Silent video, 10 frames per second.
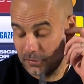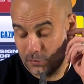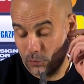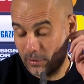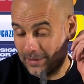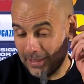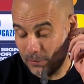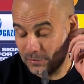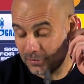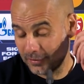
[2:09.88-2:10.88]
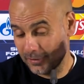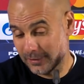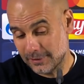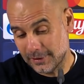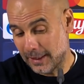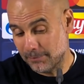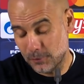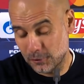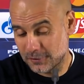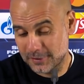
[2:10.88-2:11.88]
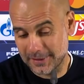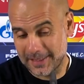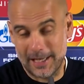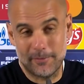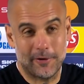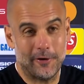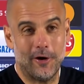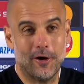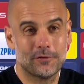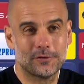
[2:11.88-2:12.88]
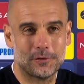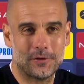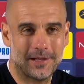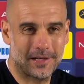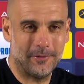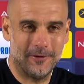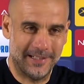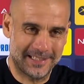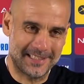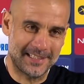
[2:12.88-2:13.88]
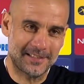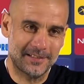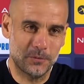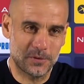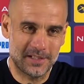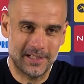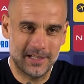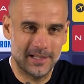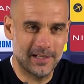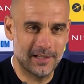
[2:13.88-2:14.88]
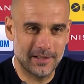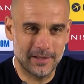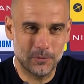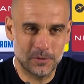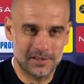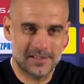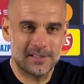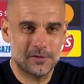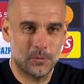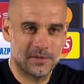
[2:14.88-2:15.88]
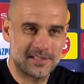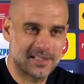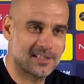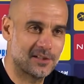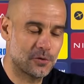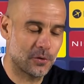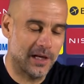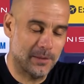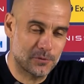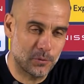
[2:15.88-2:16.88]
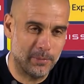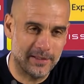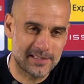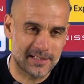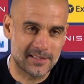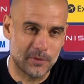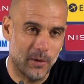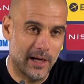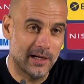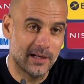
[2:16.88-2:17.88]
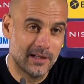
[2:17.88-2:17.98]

Stuart, now I'm not clever enough to think about next season. It was a season with 62 games. We played 61.